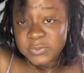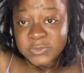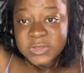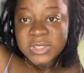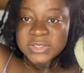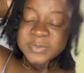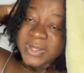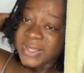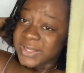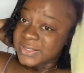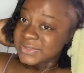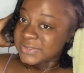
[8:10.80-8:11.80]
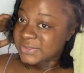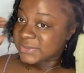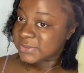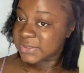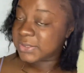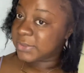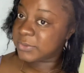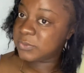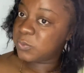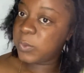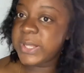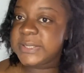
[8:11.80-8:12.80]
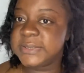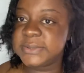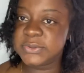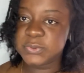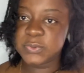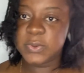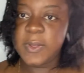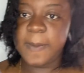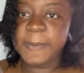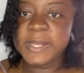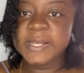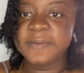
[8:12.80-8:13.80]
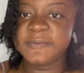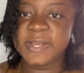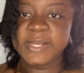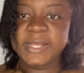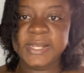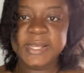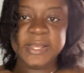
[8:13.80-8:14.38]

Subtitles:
guys, my hair is still a little wet, so I'm gonna leave it like that.